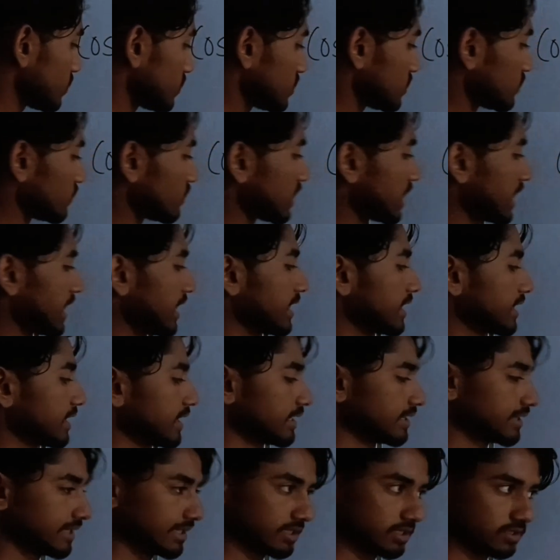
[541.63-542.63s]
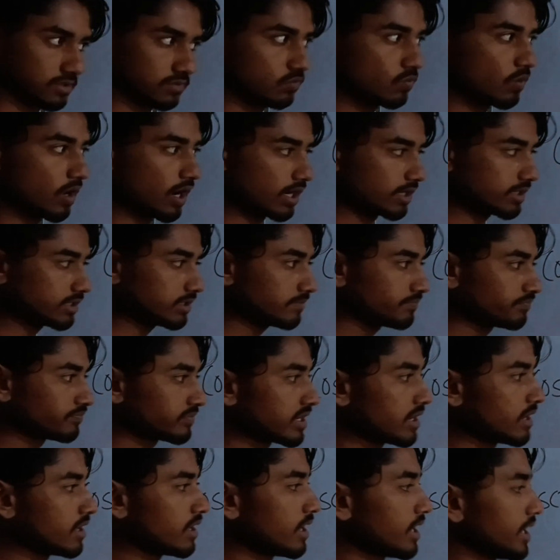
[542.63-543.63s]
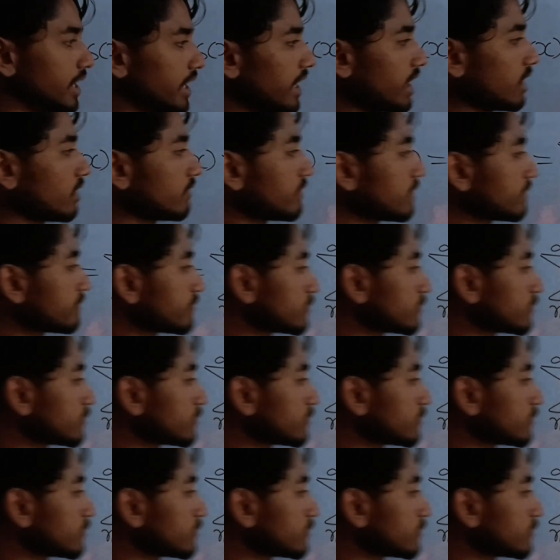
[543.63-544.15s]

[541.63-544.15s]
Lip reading: you will get this 1. And if you